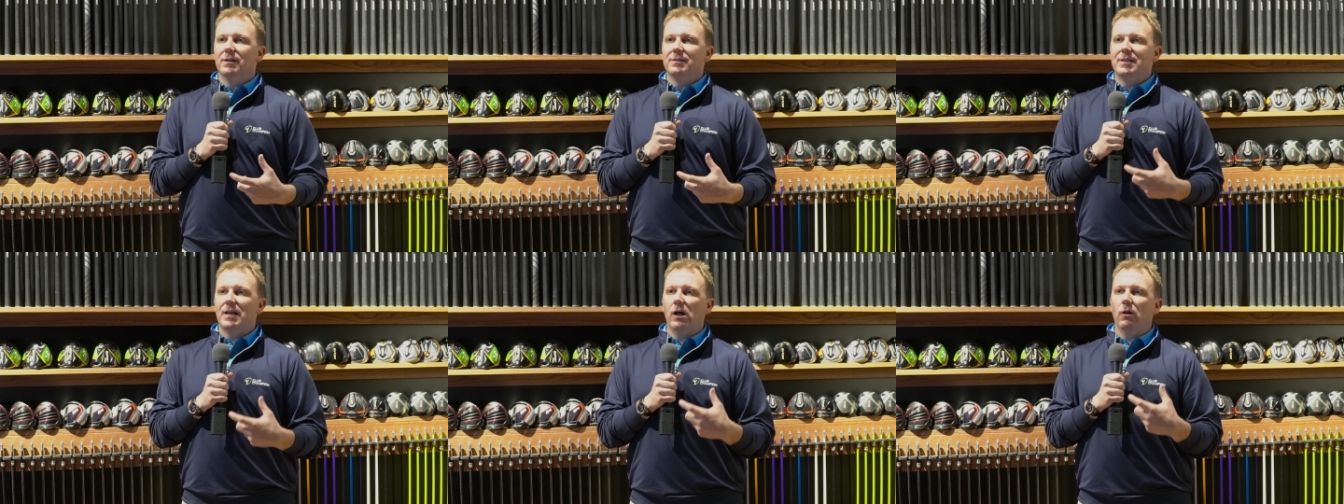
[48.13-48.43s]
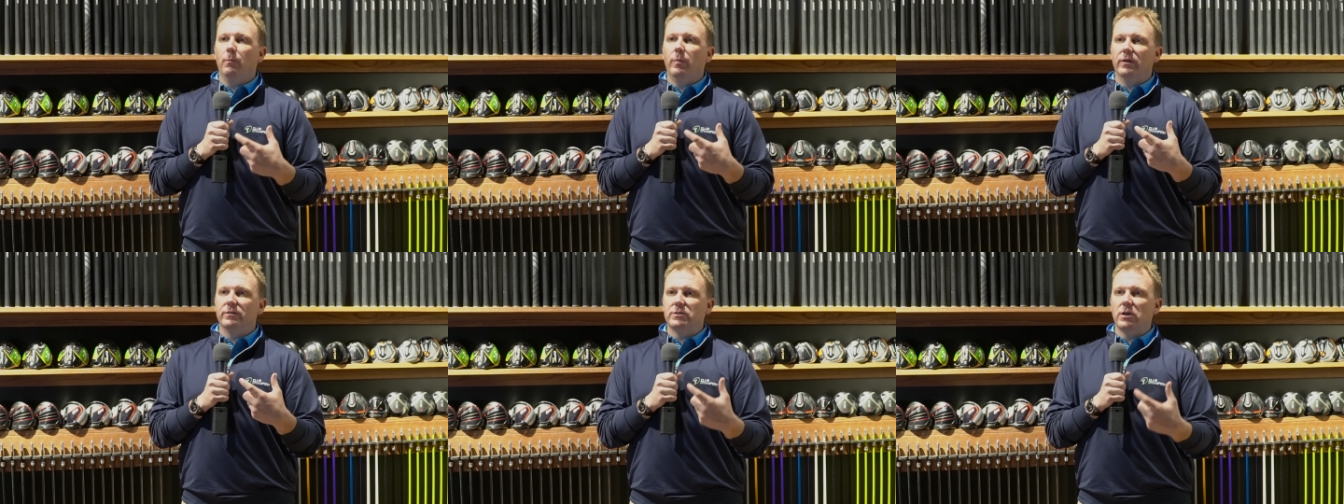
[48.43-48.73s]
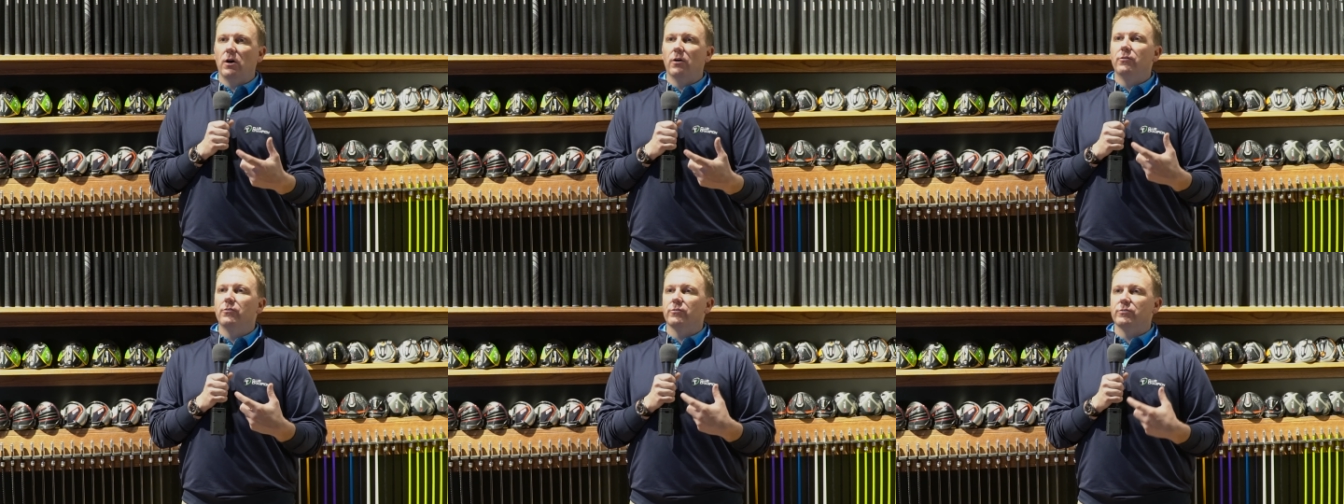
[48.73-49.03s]
to help us
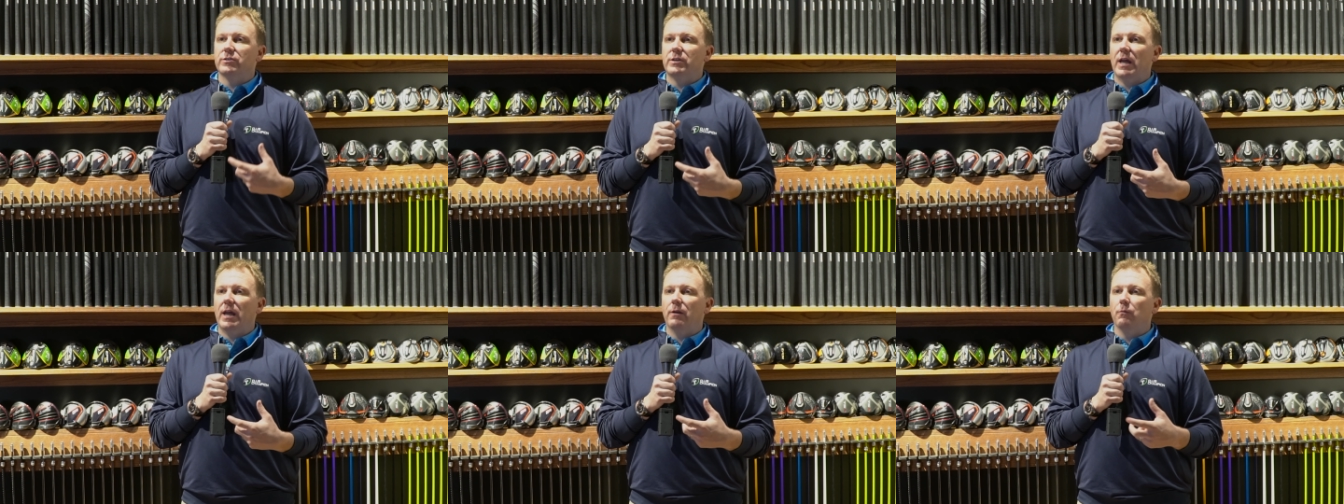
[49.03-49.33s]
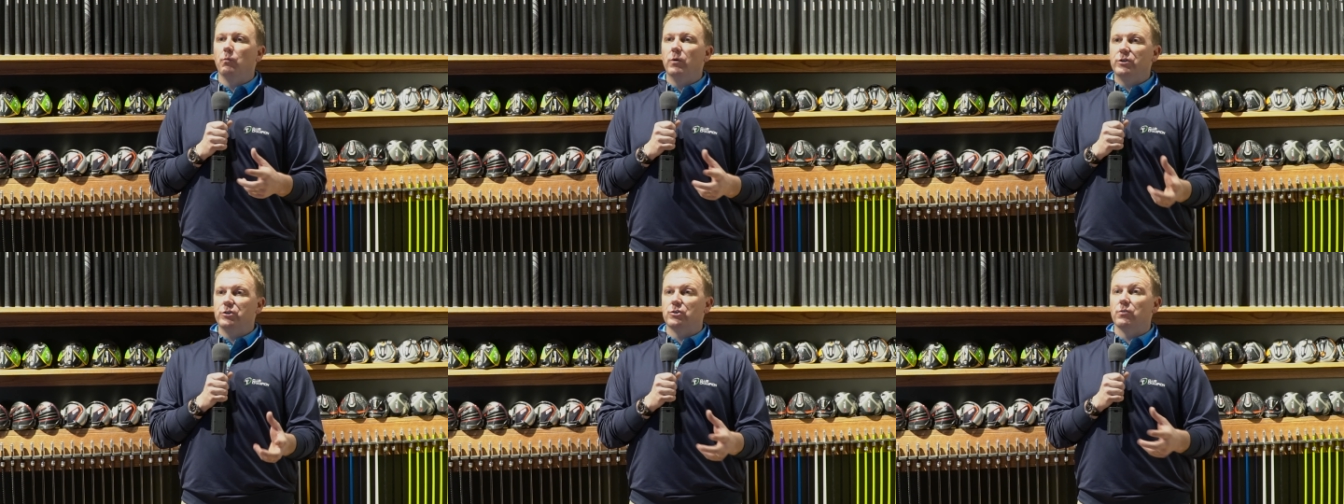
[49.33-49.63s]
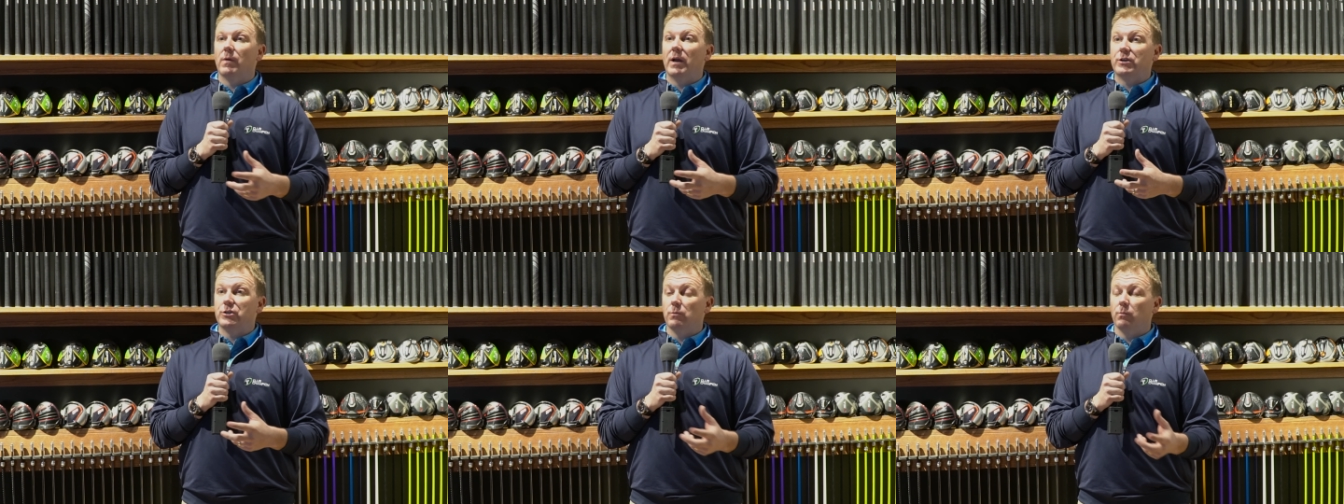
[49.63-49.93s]
understand which
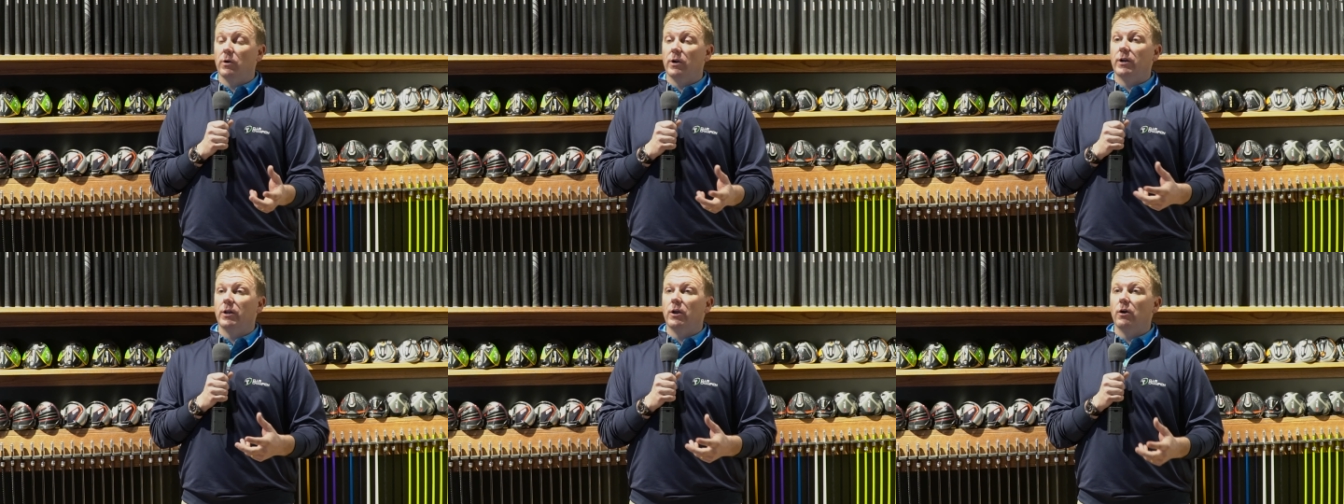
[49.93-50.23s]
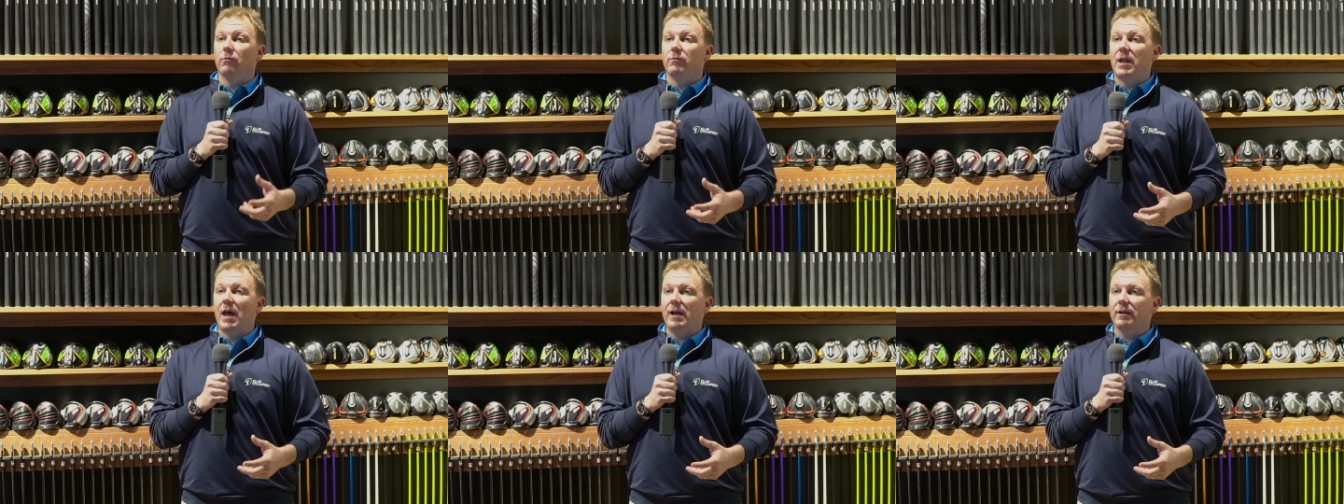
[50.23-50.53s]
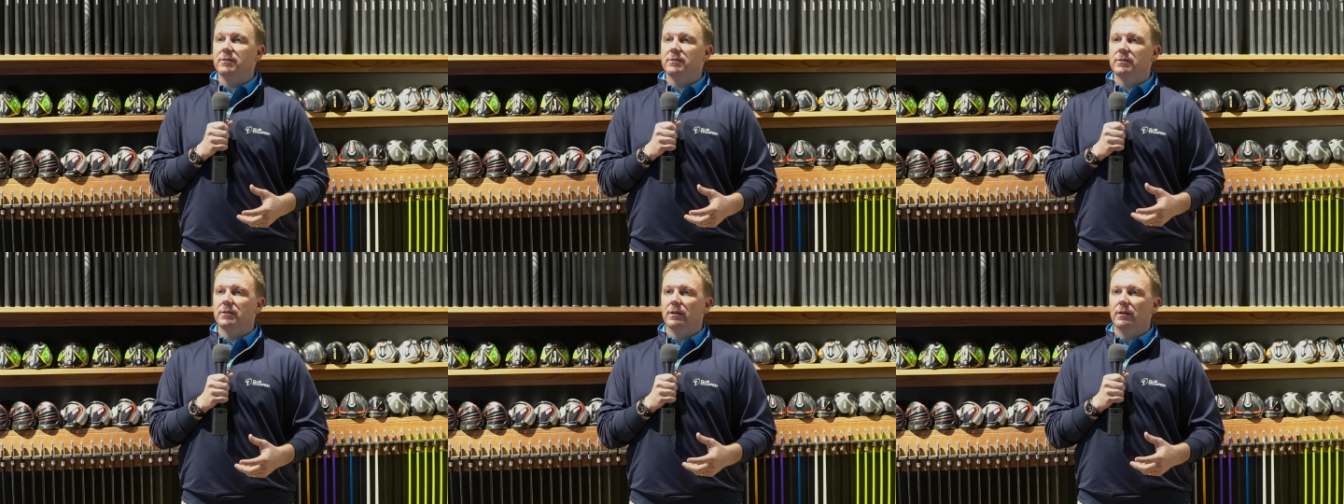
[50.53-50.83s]
direction we're going to go
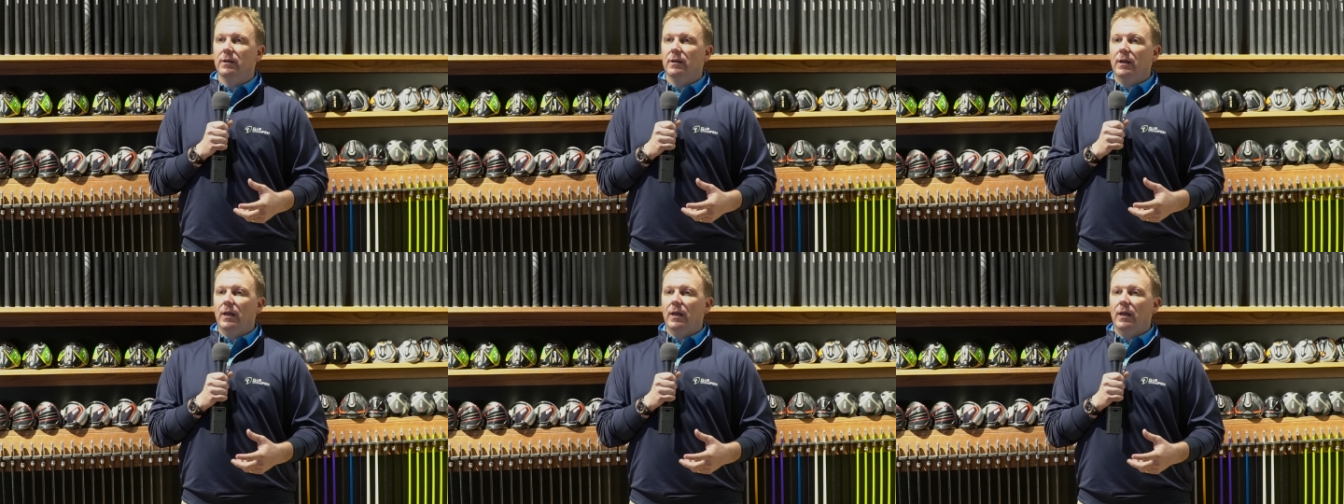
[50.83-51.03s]
next.